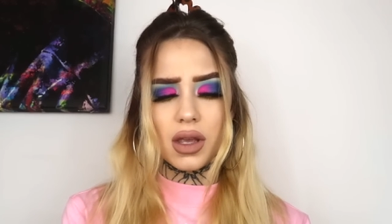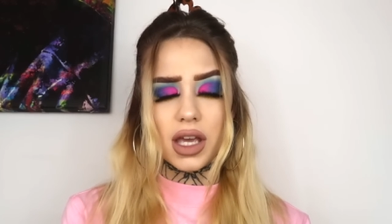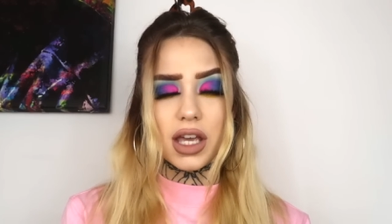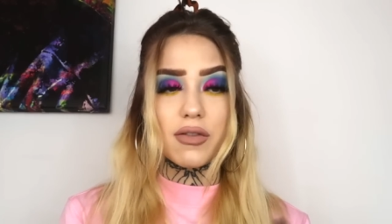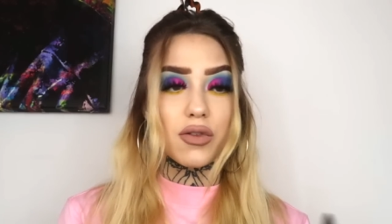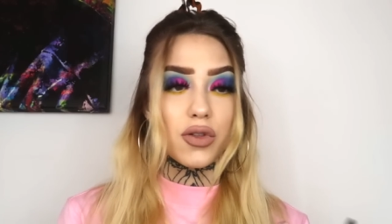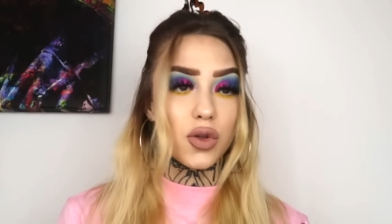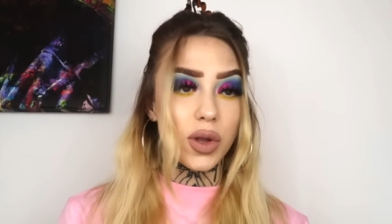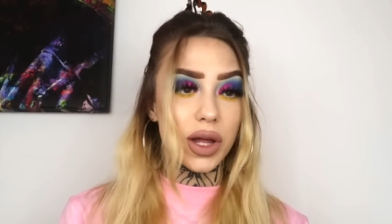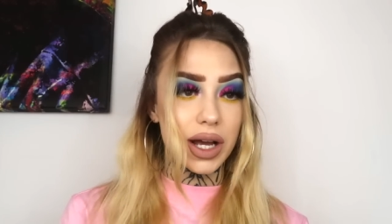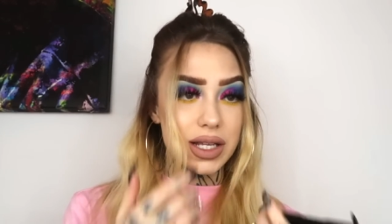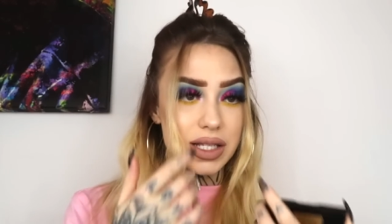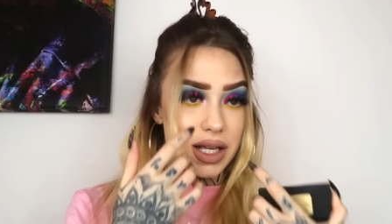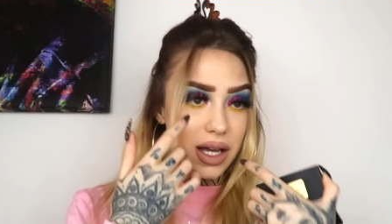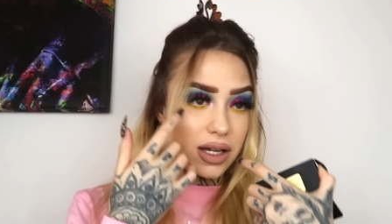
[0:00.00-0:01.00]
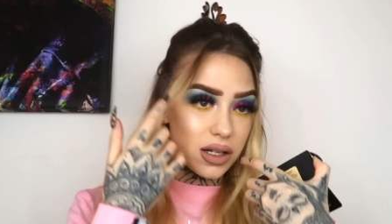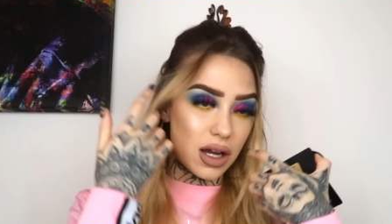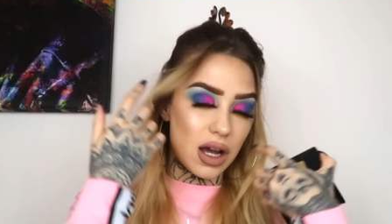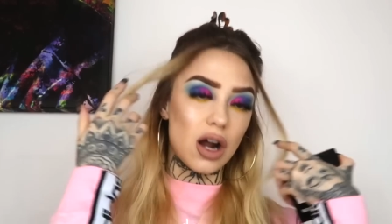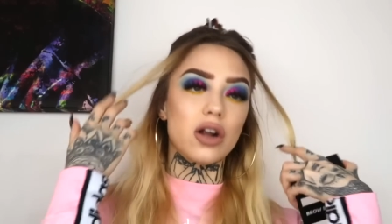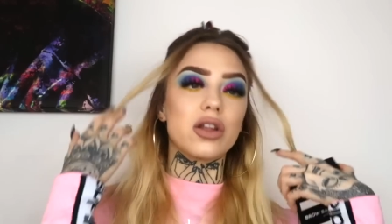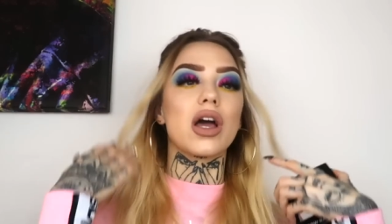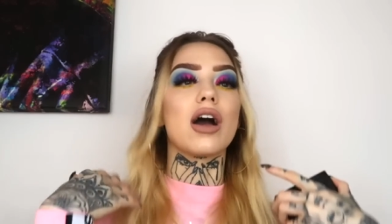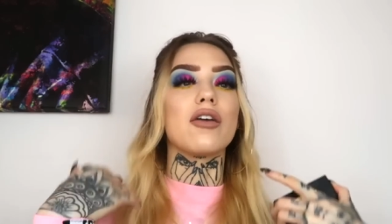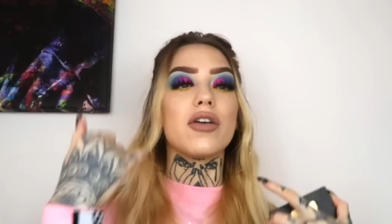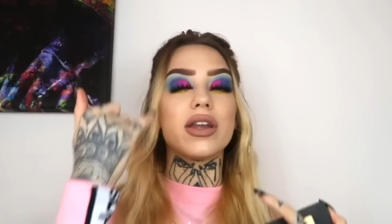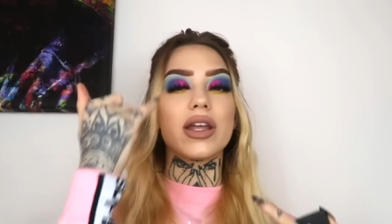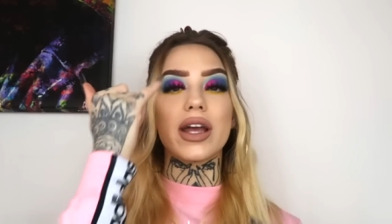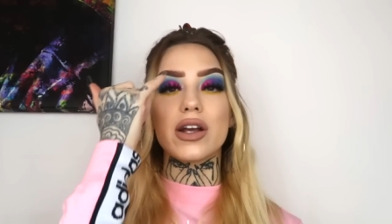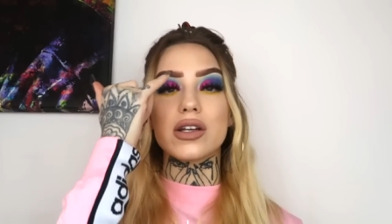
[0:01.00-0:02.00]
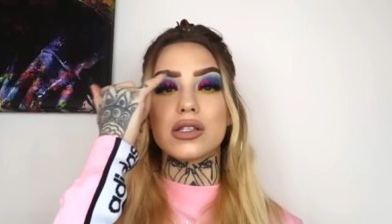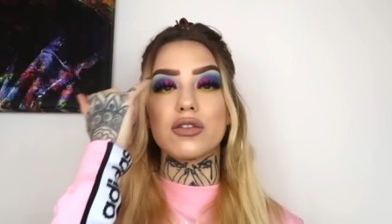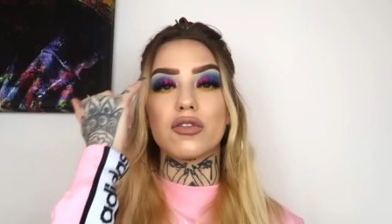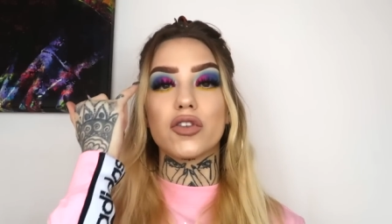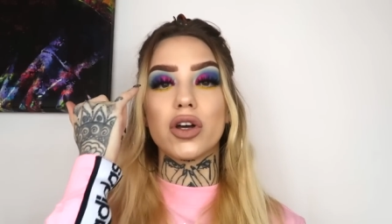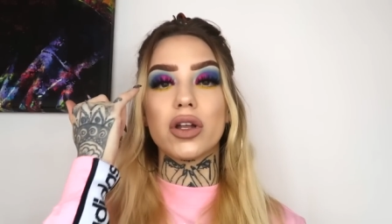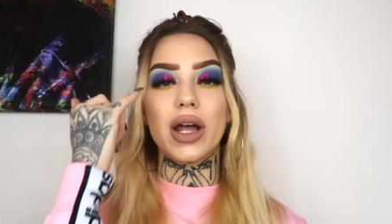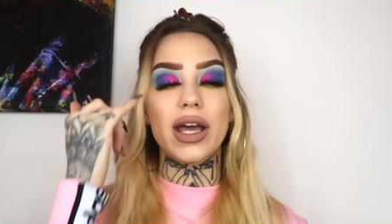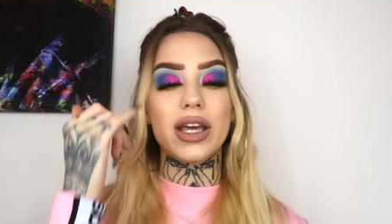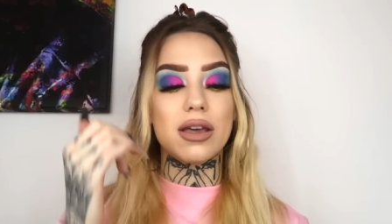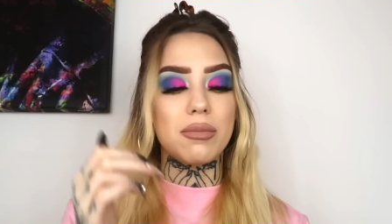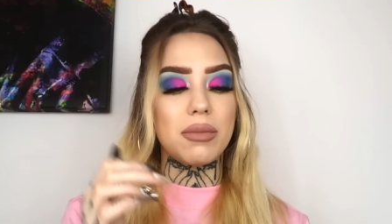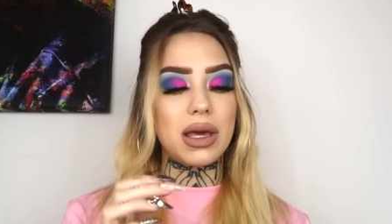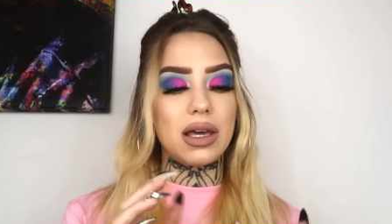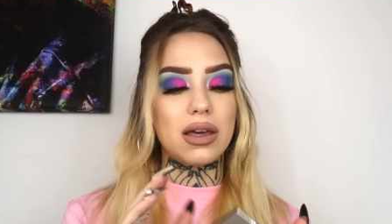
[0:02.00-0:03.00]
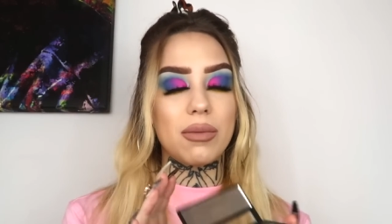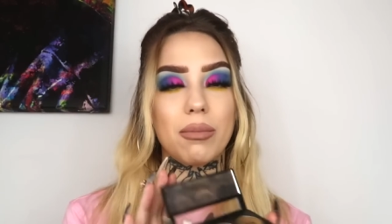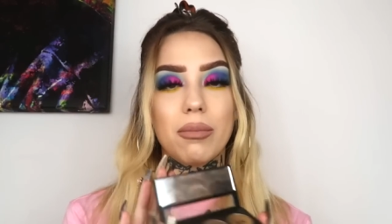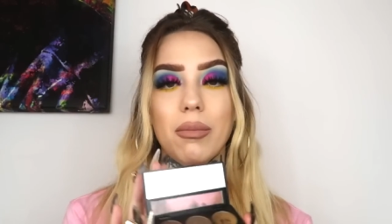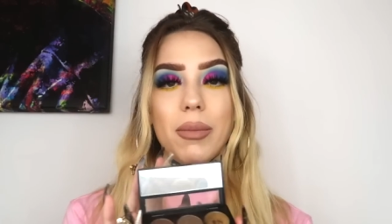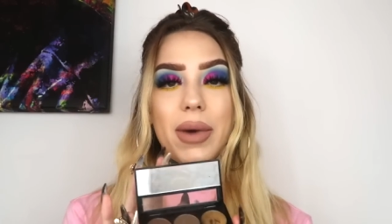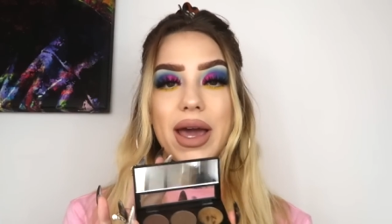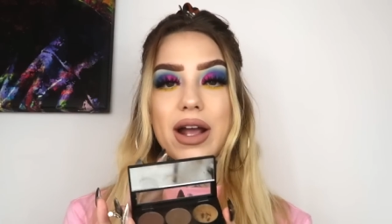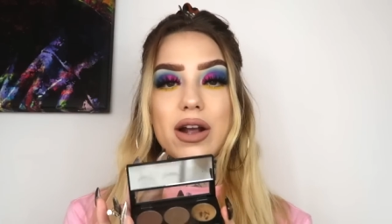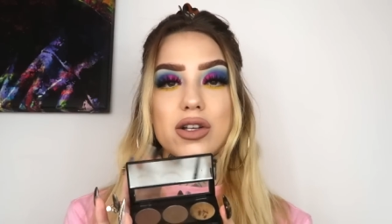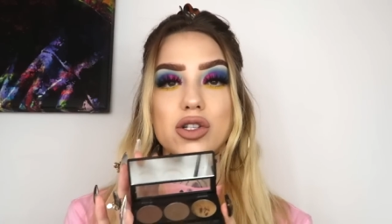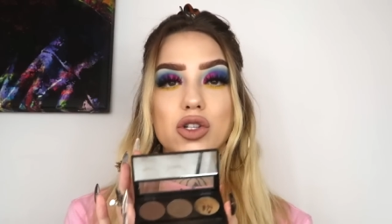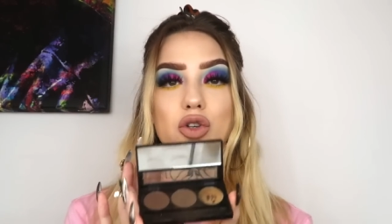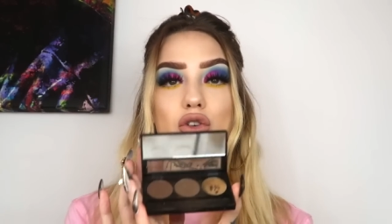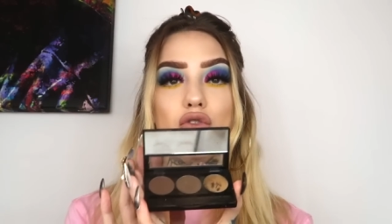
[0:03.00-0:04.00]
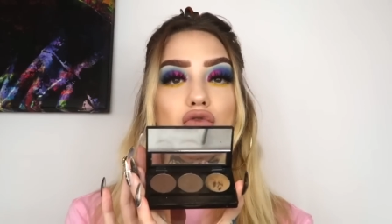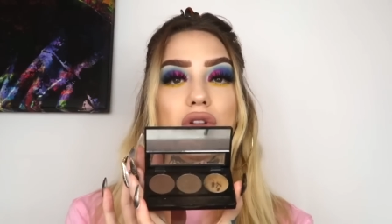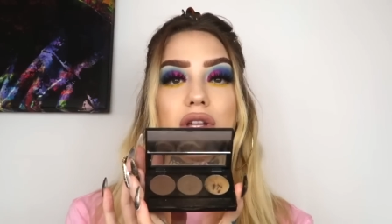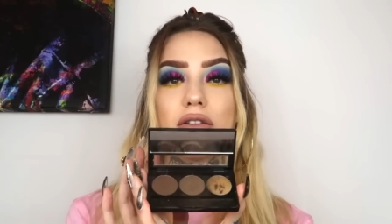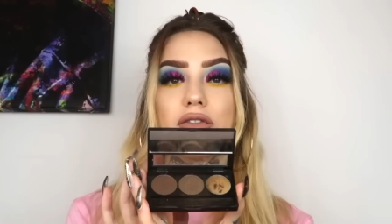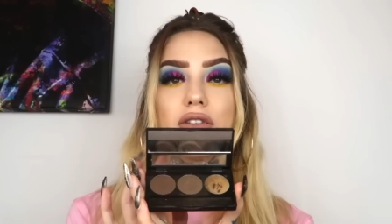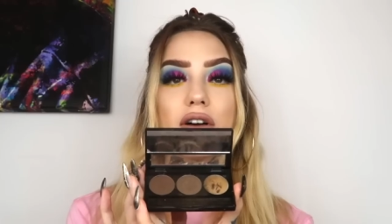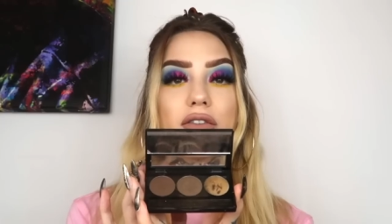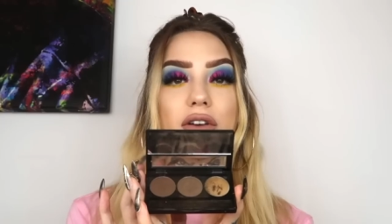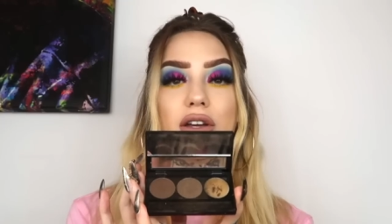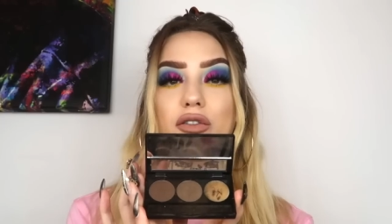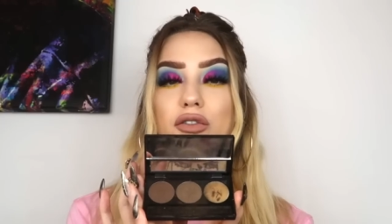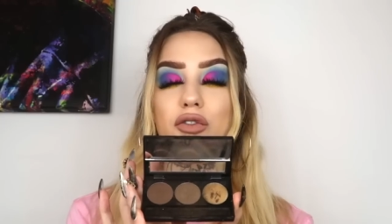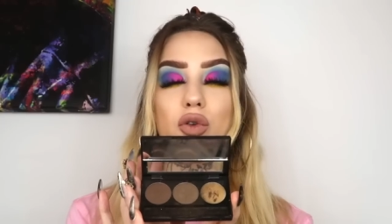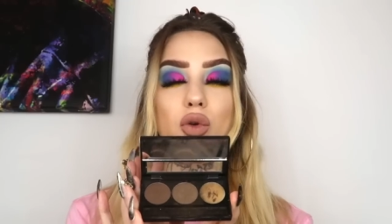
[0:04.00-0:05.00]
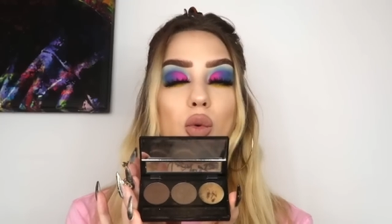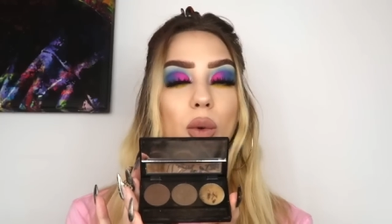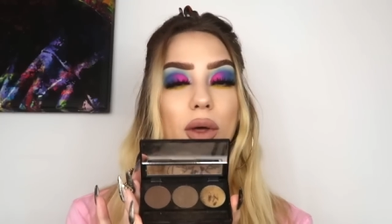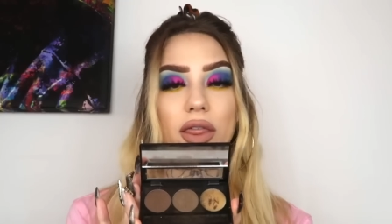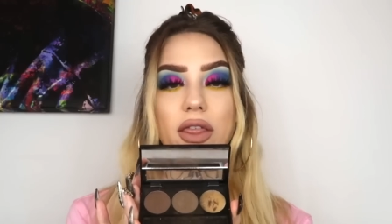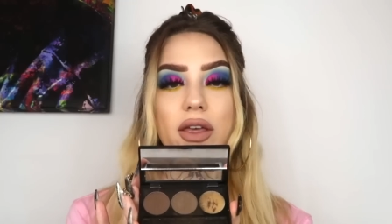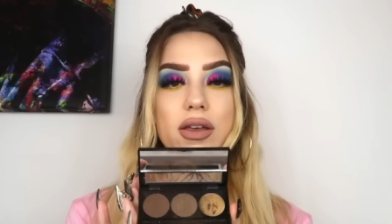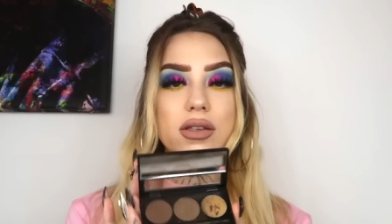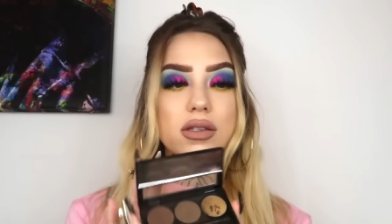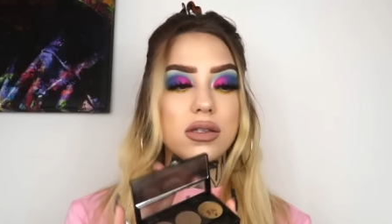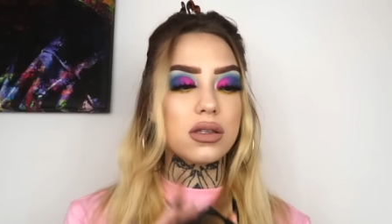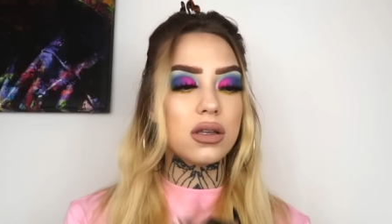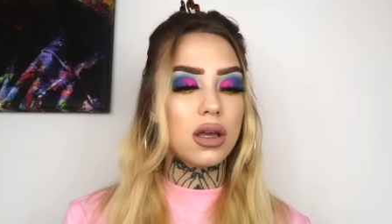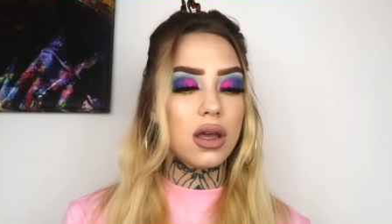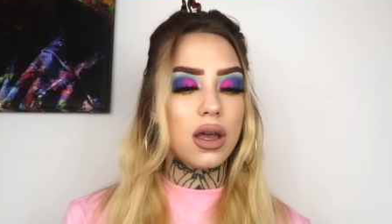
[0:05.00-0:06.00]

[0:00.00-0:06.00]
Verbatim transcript: even though, like I said, I hardly have any hairs in the front, I can make my hairs look really fluffy and full with this.